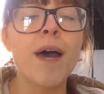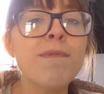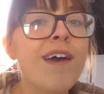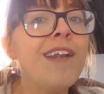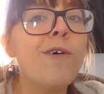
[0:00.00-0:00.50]
I'm
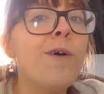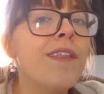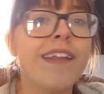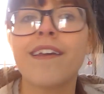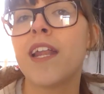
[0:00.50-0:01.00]
not an
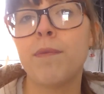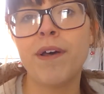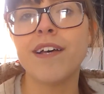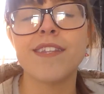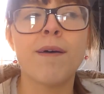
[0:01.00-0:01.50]
all-night kind of
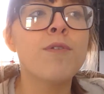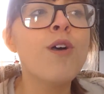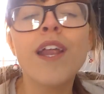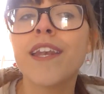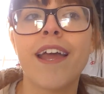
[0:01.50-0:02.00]
person. I'm
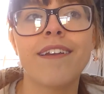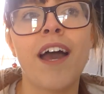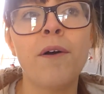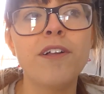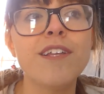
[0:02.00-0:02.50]
not a night
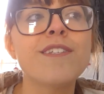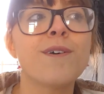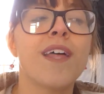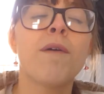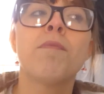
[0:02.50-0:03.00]
owl,
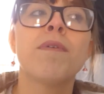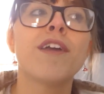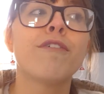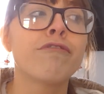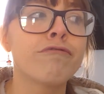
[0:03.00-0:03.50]
so that would be
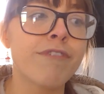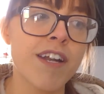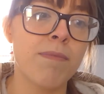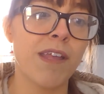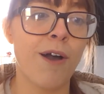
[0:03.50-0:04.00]

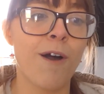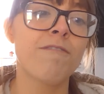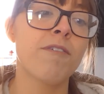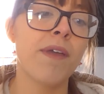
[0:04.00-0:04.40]
incredibly hard for